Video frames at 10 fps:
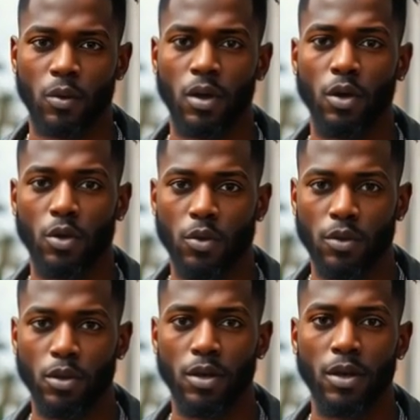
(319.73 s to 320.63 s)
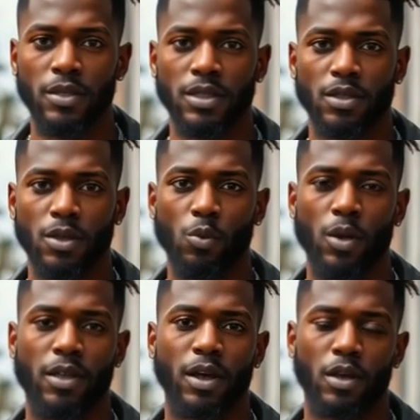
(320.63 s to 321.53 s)
in all, this is a
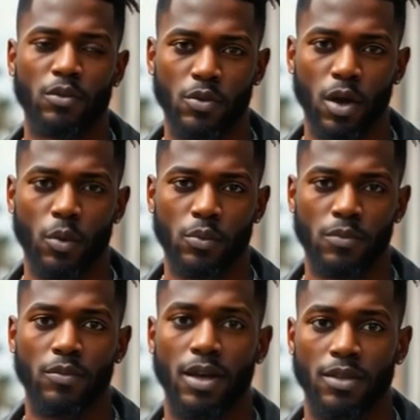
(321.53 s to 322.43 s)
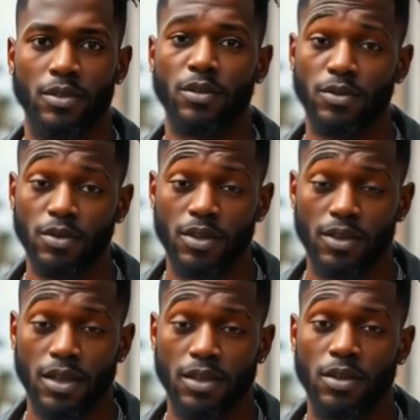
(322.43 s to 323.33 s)
great gun for home defense.
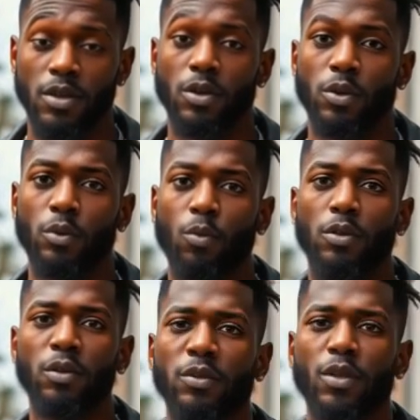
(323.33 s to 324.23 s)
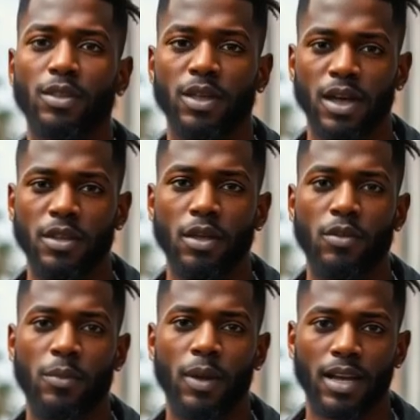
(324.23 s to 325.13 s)
It's easy to use. It's got enough
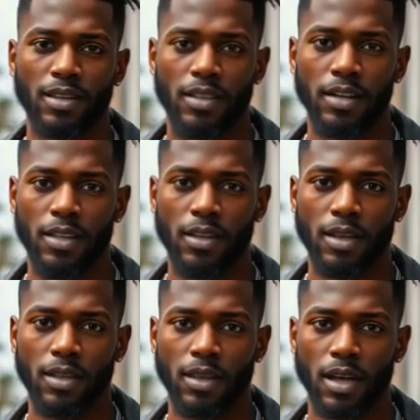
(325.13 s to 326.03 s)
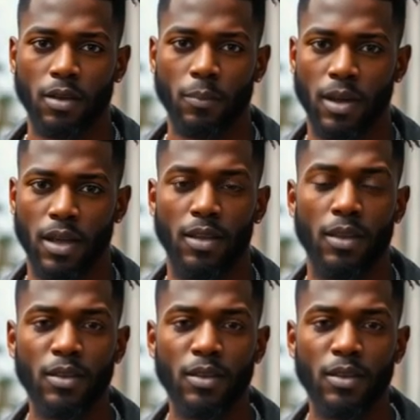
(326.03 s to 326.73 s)
capacity and it's not too big.